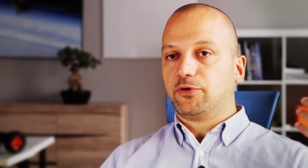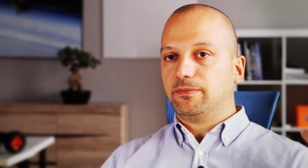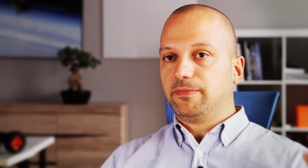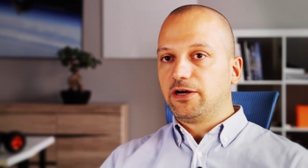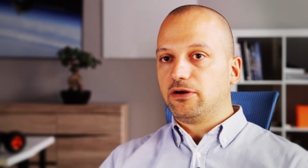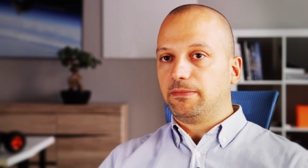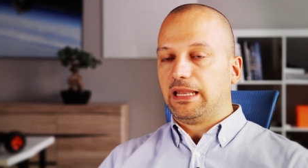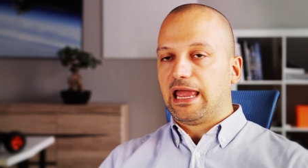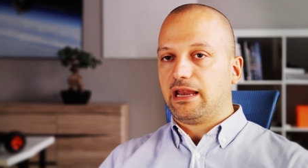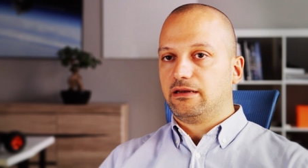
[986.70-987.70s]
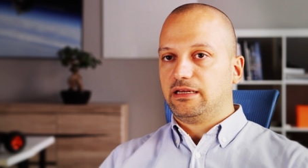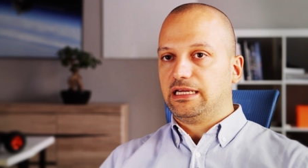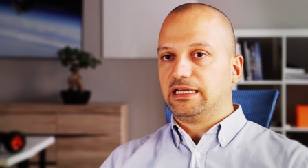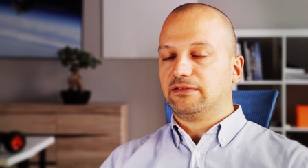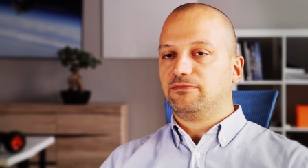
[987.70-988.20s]
prepare a plan
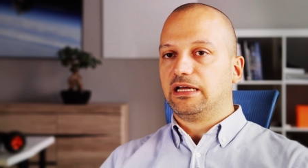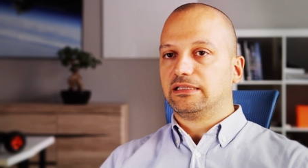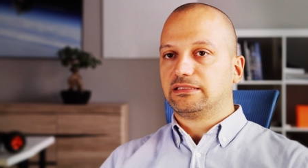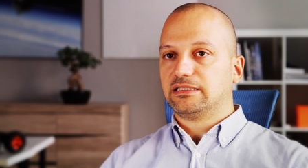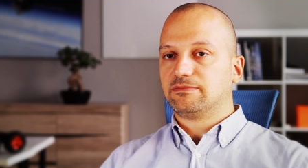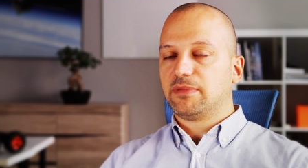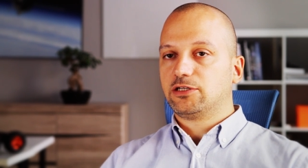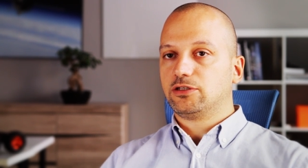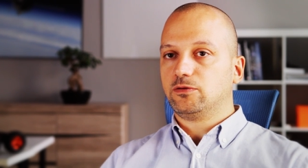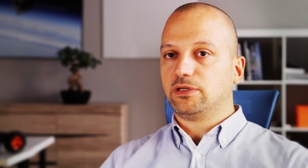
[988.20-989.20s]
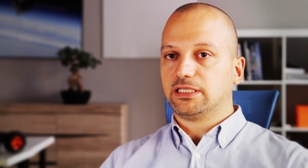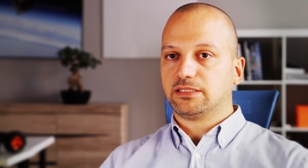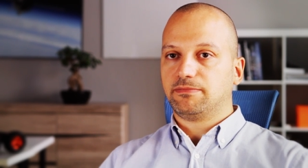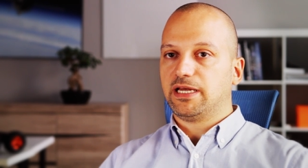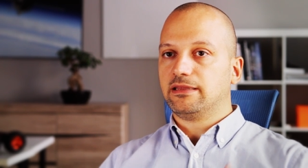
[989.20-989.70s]
in advance, as much as you can
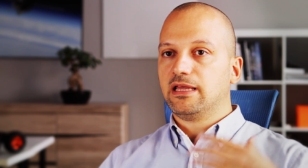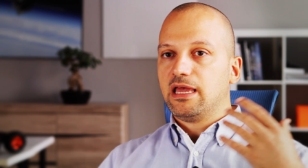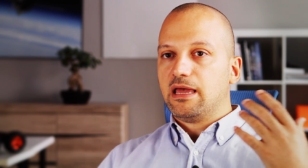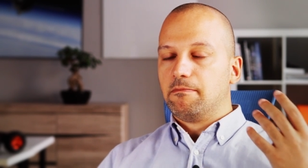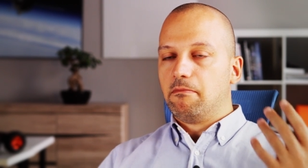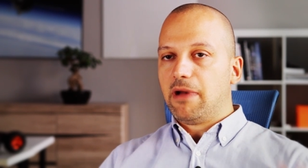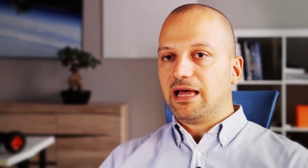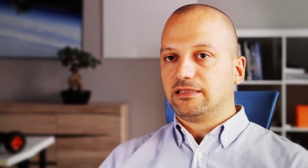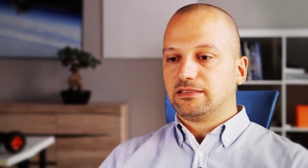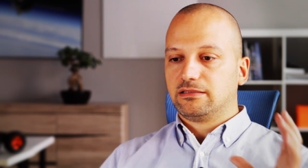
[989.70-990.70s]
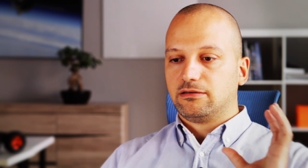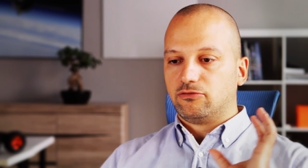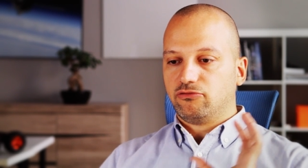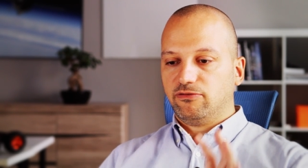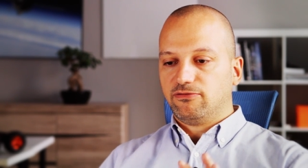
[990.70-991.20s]
spend months
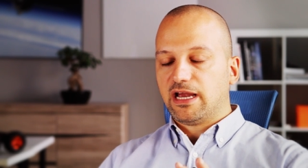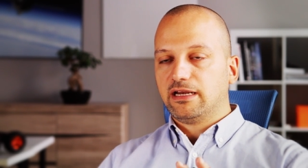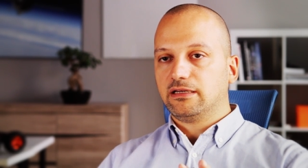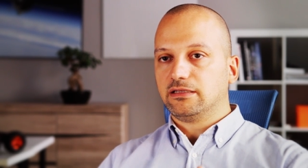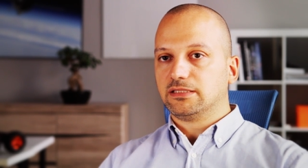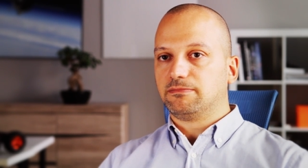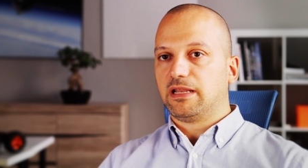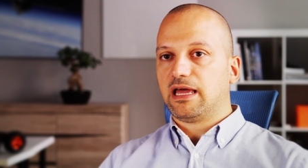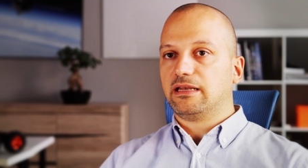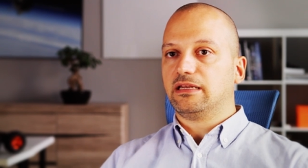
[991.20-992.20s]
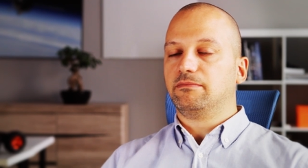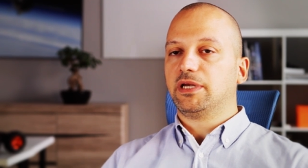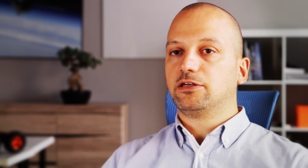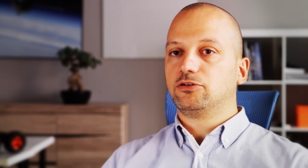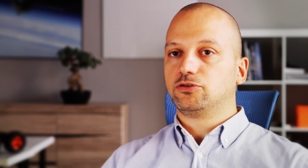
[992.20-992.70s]
refining this plan and
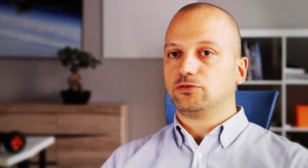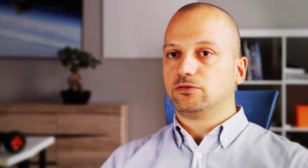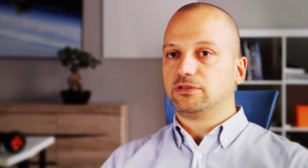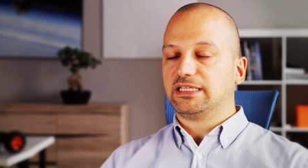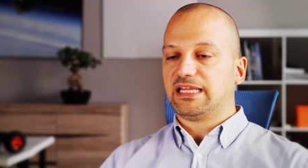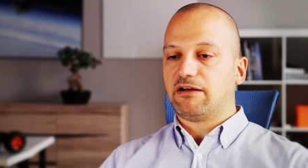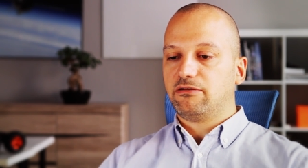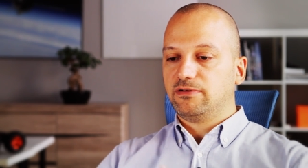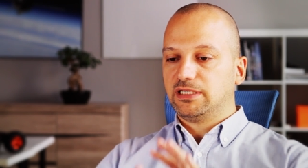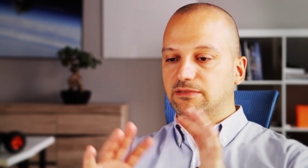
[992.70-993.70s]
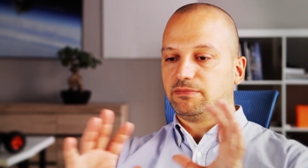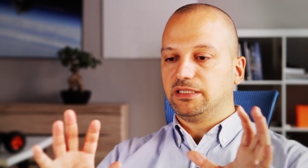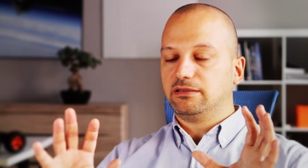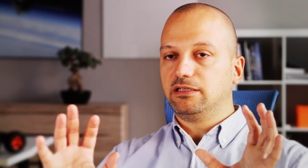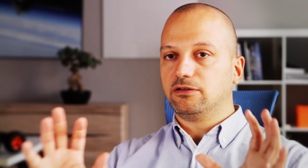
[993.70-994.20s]
making sure that everything has
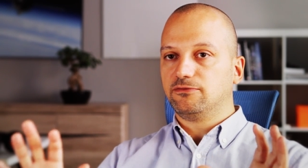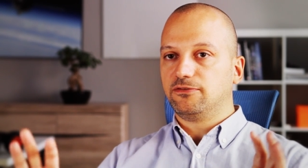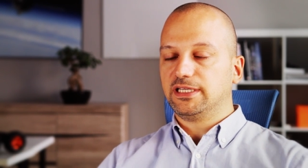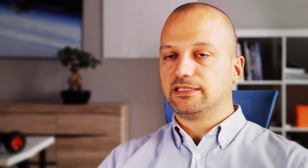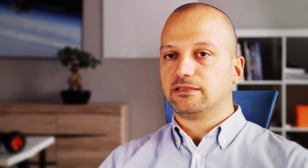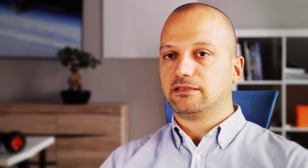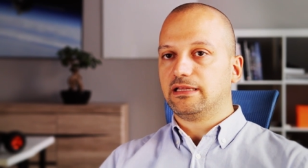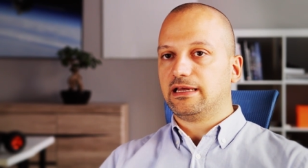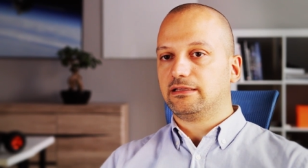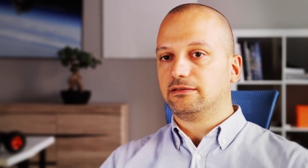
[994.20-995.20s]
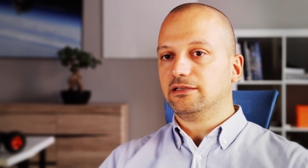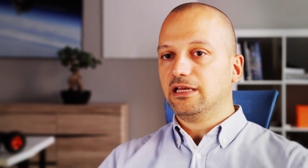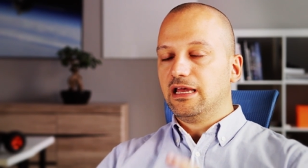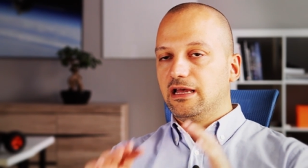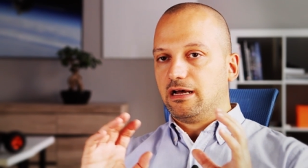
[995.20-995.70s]
been deconflicted and
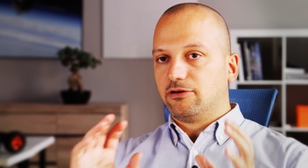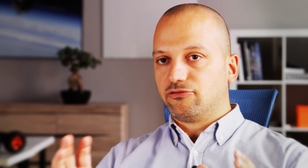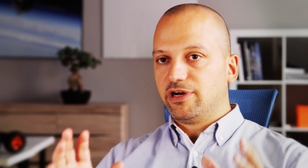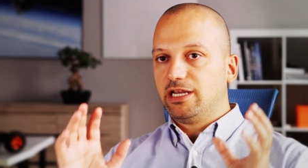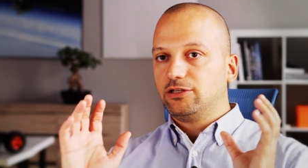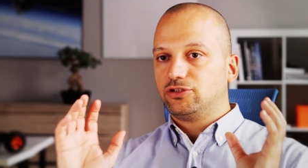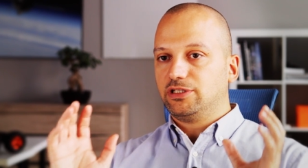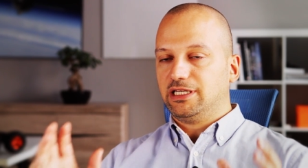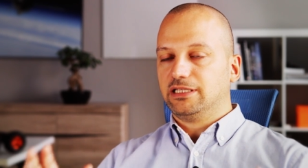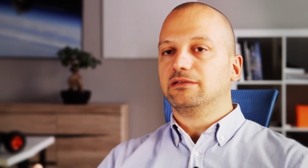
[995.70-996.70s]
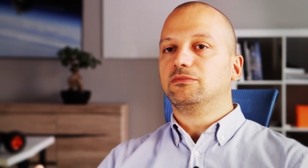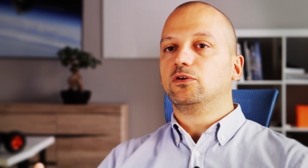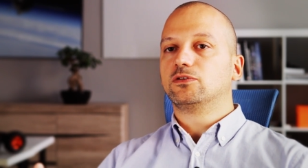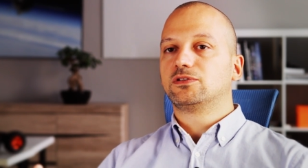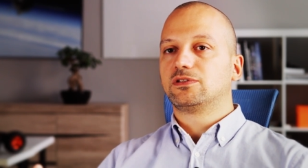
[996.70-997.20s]
arranged in the
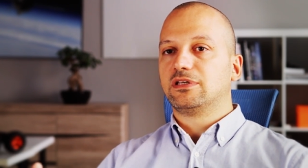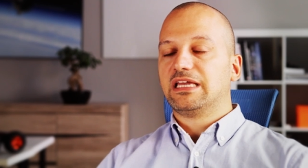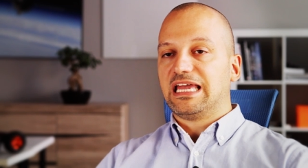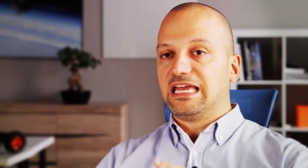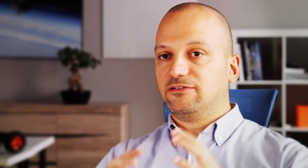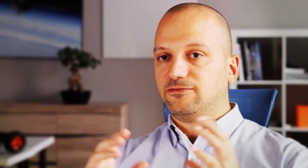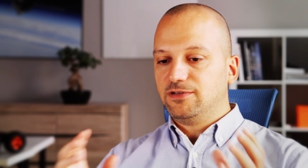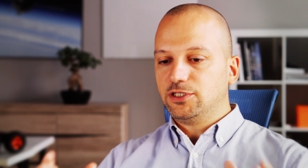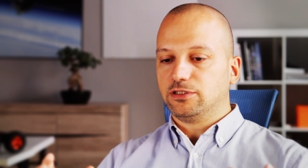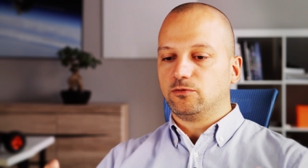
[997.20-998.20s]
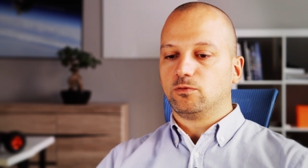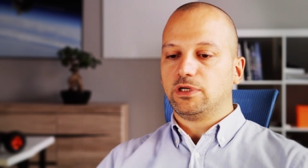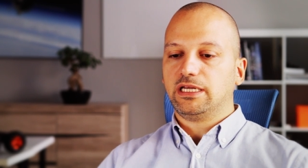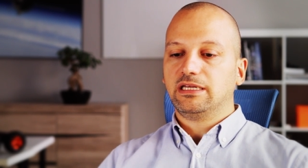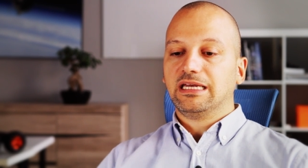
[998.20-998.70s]
most efficient
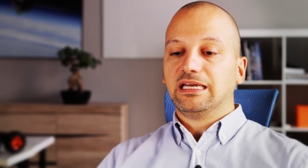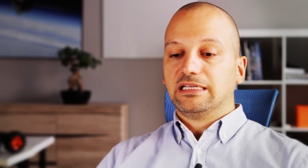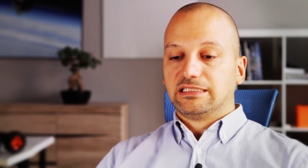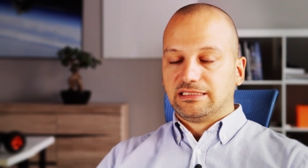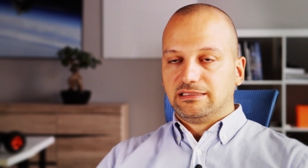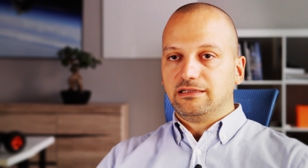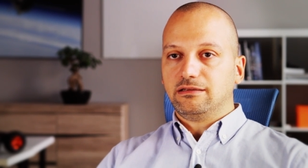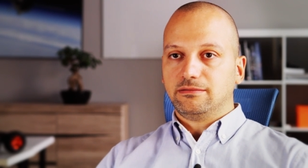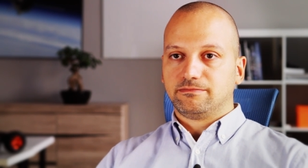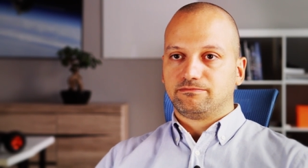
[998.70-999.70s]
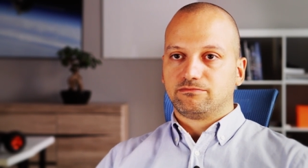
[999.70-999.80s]
way, still